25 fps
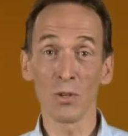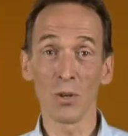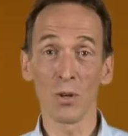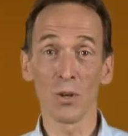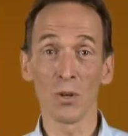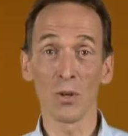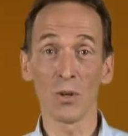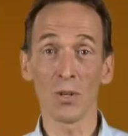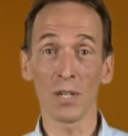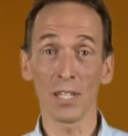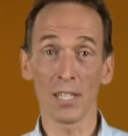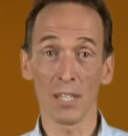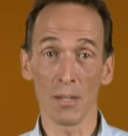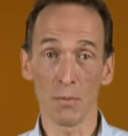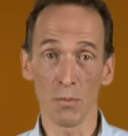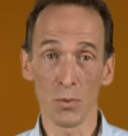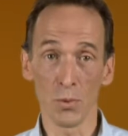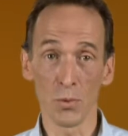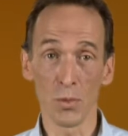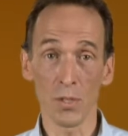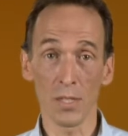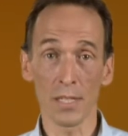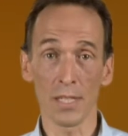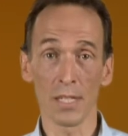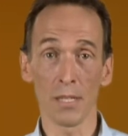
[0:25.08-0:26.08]
In this case,
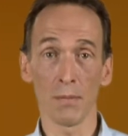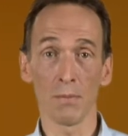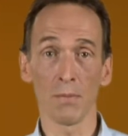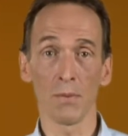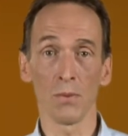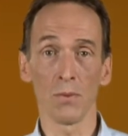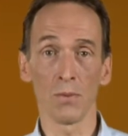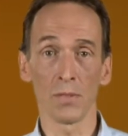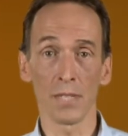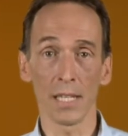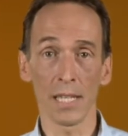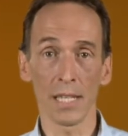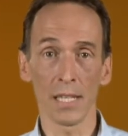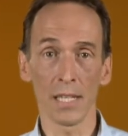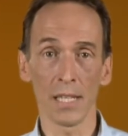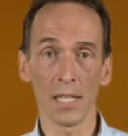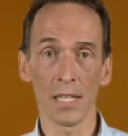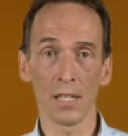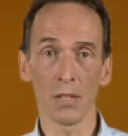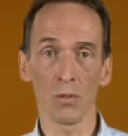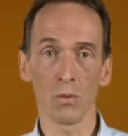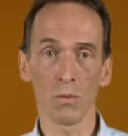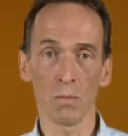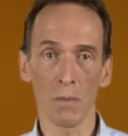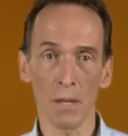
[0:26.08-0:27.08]
there are several kinds of
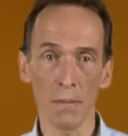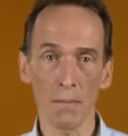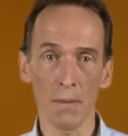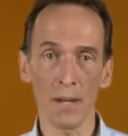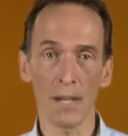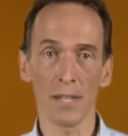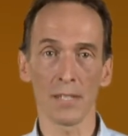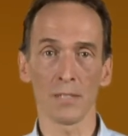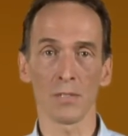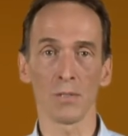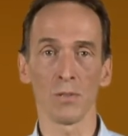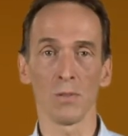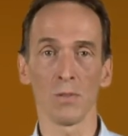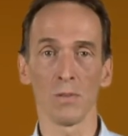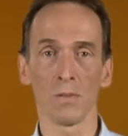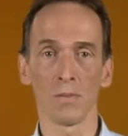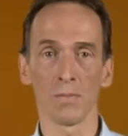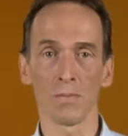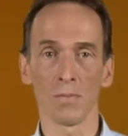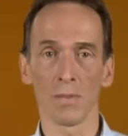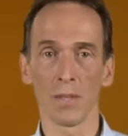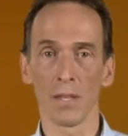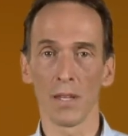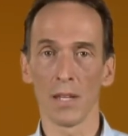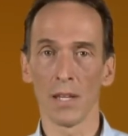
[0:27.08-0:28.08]
preparation
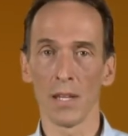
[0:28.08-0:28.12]
techniques.